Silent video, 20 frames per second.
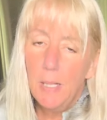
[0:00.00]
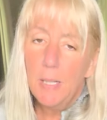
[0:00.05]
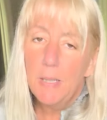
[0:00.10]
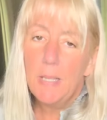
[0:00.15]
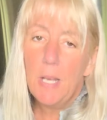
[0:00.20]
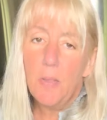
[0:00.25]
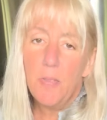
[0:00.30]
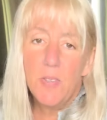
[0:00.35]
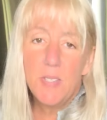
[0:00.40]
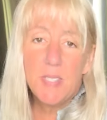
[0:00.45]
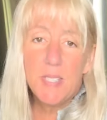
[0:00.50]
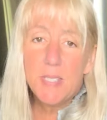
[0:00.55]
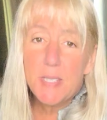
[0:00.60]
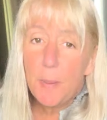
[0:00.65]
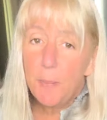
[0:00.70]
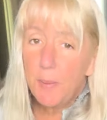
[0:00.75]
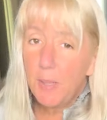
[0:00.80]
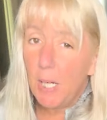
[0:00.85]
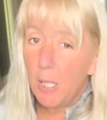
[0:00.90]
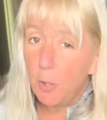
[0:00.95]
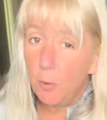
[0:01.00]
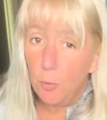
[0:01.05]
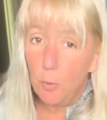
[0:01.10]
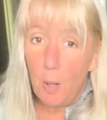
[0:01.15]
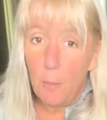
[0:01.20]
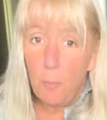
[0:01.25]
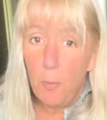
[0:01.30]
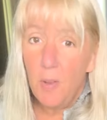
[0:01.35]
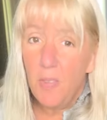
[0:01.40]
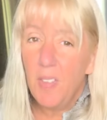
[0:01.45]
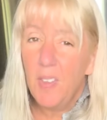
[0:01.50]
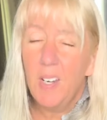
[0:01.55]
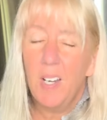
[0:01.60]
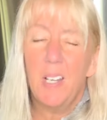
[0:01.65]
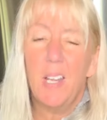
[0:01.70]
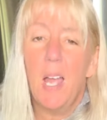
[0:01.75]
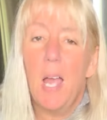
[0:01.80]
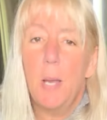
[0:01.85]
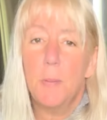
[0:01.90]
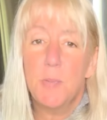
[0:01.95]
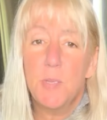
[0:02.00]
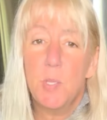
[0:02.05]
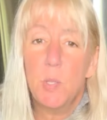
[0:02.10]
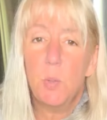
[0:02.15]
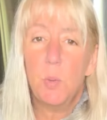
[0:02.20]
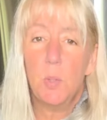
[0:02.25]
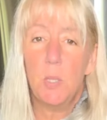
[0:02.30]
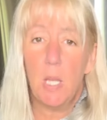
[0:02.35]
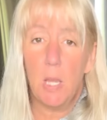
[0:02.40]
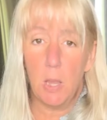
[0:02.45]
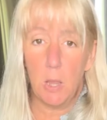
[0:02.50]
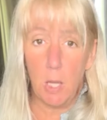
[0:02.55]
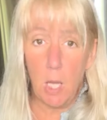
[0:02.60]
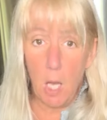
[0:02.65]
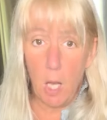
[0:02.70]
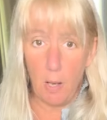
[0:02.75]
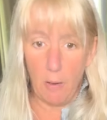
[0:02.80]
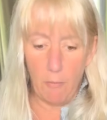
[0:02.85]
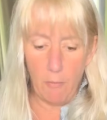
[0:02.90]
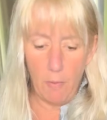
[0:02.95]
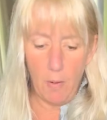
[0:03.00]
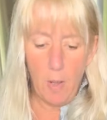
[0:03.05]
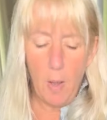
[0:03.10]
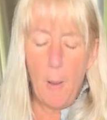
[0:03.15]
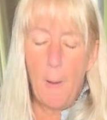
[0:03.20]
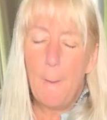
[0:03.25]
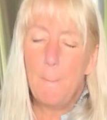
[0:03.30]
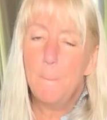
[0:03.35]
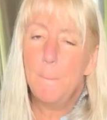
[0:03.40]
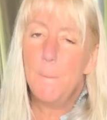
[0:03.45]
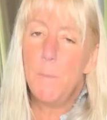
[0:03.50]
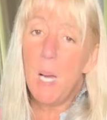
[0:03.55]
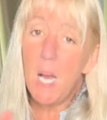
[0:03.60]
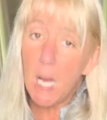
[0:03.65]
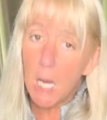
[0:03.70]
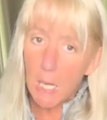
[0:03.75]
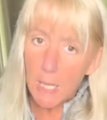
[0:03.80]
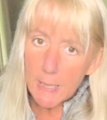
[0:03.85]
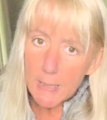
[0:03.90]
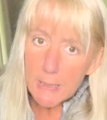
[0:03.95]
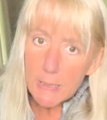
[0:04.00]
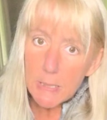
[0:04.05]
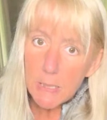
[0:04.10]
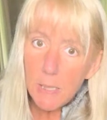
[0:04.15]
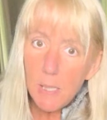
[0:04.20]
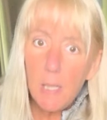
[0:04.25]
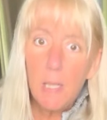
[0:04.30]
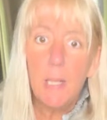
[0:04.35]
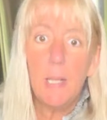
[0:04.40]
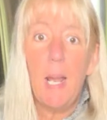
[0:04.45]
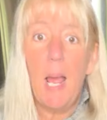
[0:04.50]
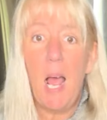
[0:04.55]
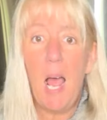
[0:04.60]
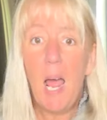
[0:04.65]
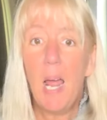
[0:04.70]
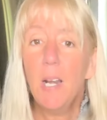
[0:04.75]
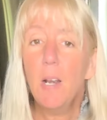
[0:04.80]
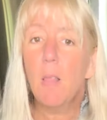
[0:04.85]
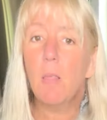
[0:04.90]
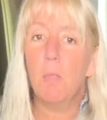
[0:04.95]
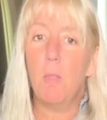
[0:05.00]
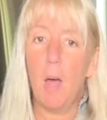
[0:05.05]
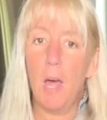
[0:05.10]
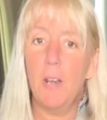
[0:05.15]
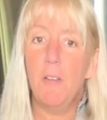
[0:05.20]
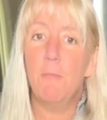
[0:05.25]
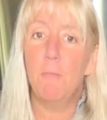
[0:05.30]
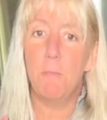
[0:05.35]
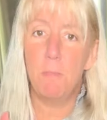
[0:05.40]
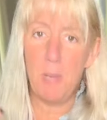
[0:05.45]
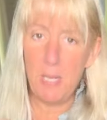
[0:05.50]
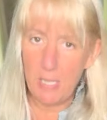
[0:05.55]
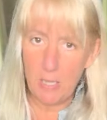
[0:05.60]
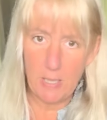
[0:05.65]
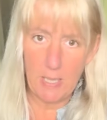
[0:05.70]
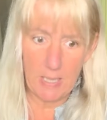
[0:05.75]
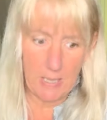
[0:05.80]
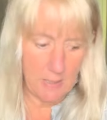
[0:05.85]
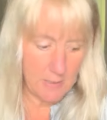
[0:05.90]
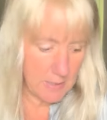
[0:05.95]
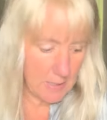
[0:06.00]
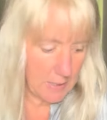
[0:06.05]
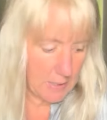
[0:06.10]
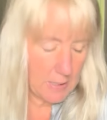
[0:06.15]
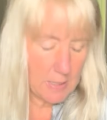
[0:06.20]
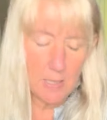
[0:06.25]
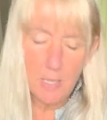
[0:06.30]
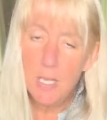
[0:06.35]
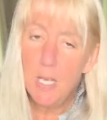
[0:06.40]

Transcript: Now this is something I grew up with and I absolutely love, but it had a lot of mayonnaise in it.